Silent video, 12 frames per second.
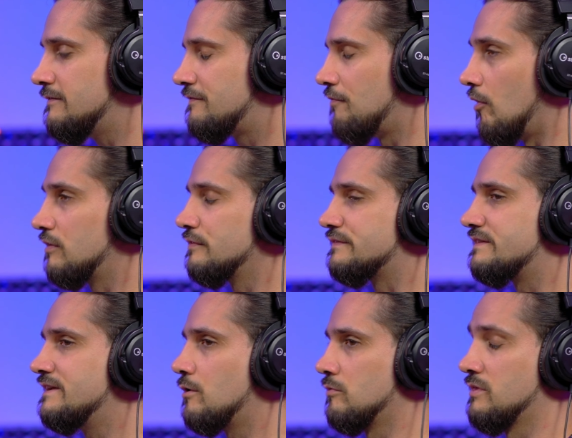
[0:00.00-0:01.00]

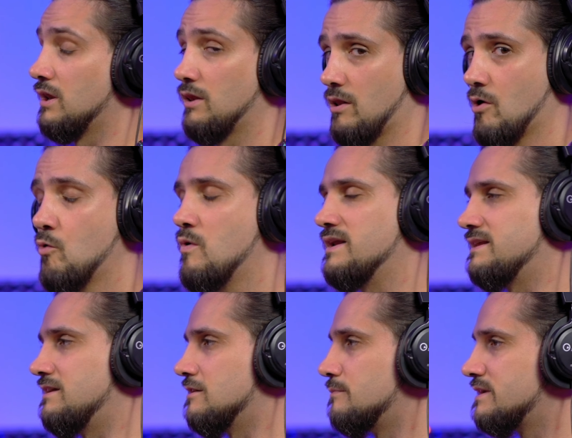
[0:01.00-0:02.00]
focusing on the low end
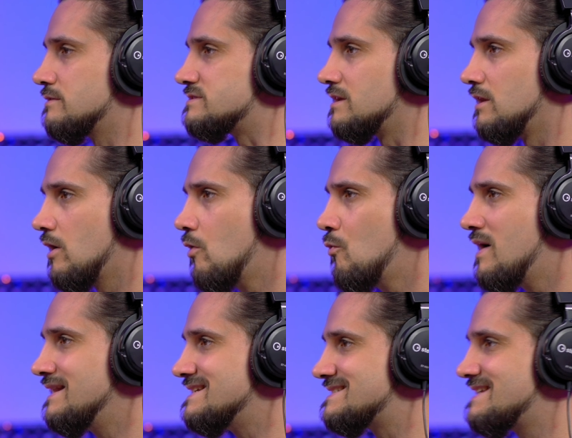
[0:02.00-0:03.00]
here because the low
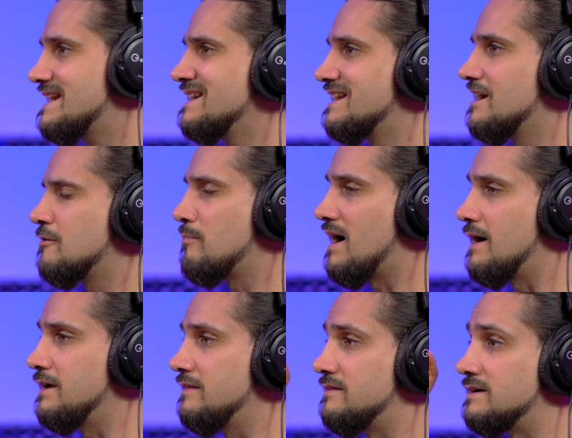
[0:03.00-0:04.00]
end is taken care
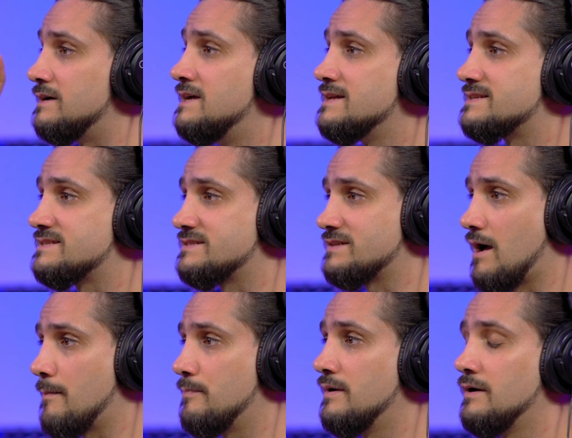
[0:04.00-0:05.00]
by the
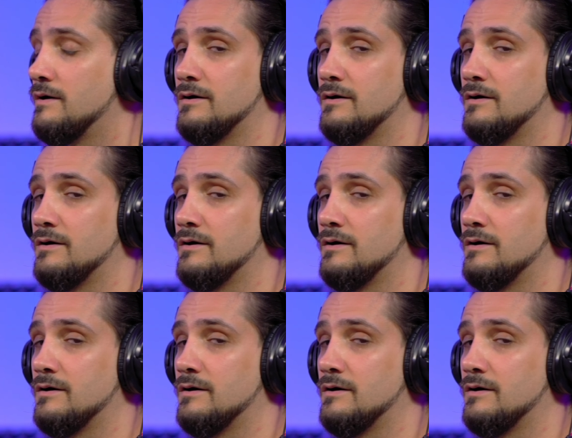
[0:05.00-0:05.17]
sub